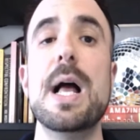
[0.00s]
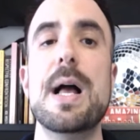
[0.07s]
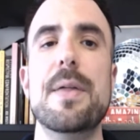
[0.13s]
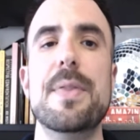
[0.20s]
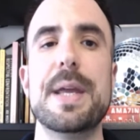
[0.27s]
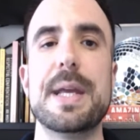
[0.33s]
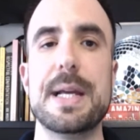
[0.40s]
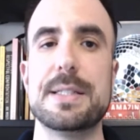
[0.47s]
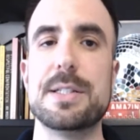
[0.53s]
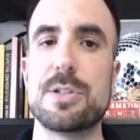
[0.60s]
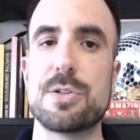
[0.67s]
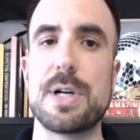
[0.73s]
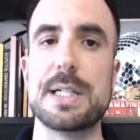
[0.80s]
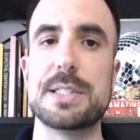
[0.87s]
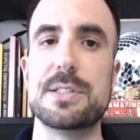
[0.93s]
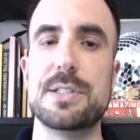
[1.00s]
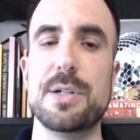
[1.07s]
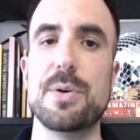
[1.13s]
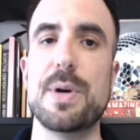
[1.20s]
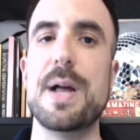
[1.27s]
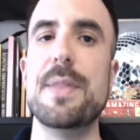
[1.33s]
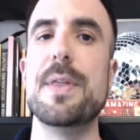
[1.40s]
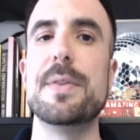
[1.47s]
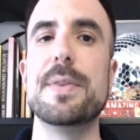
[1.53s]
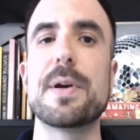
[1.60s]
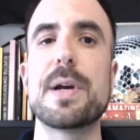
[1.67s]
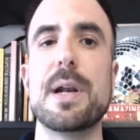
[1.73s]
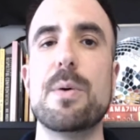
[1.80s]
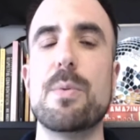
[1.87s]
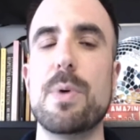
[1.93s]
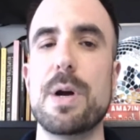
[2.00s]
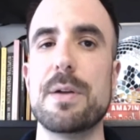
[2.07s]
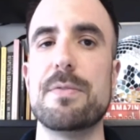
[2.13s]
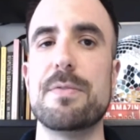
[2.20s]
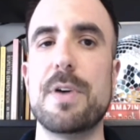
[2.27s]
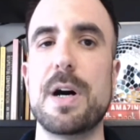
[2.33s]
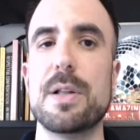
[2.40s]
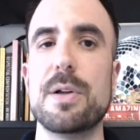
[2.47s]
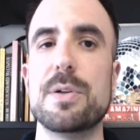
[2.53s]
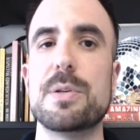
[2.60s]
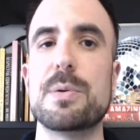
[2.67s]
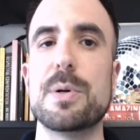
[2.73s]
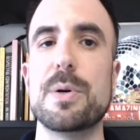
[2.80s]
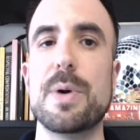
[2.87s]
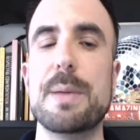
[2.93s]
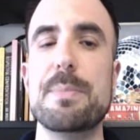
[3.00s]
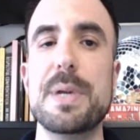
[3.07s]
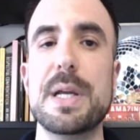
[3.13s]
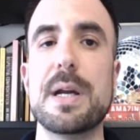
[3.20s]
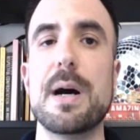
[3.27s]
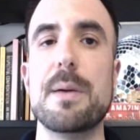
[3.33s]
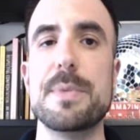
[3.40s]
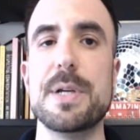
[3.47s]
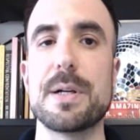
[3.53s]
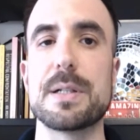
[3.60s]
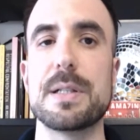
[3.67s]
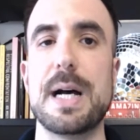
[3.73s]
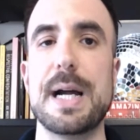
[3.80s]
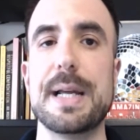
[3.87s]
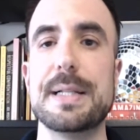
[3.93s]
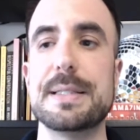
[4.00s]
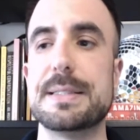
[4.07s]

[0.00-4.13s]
and they get to trust you. And then they're going to want to follow through and become your clients.